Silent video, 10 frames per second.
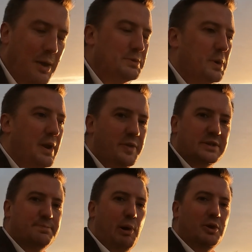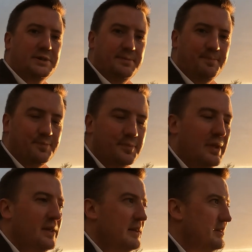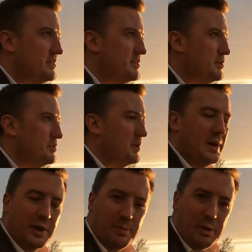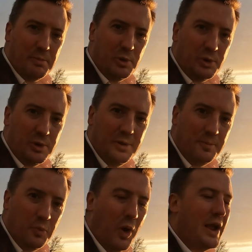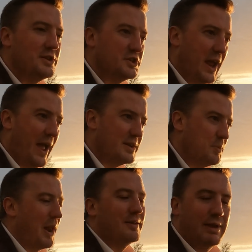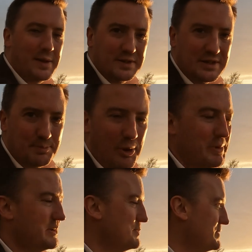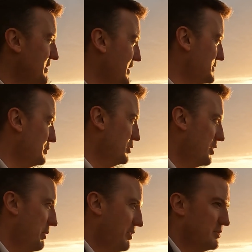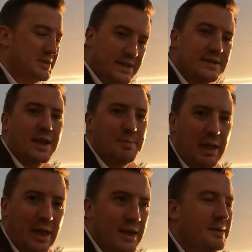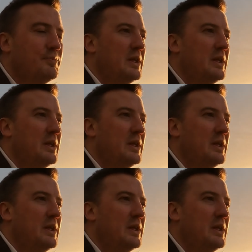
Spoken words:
come to another spot to do a little bit more wine chat. Well, I came to this spot because it was a nice walk, but I thought since I'm here,